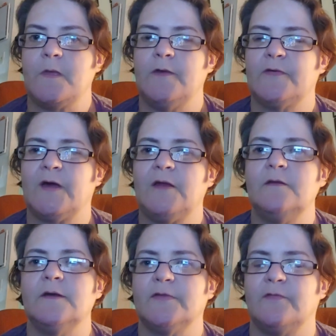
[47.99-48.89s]
is kind of
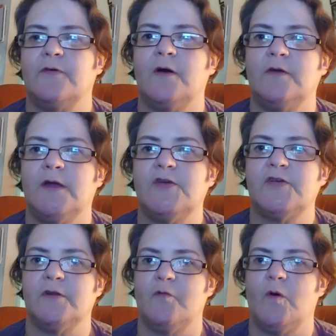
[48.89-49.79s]
like the
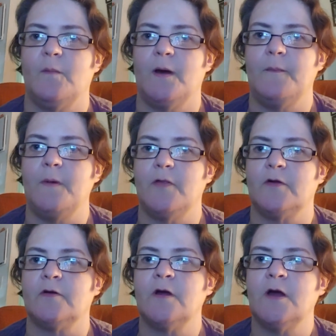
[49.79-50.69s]
foundation of what my
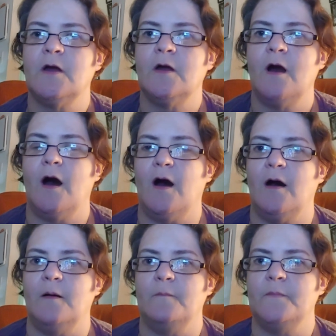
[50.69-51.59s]
mother
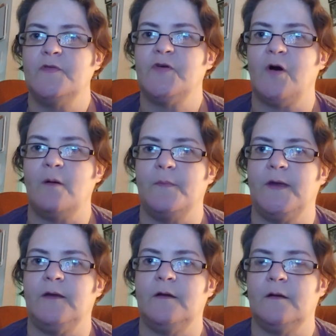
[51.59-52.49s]
taught me.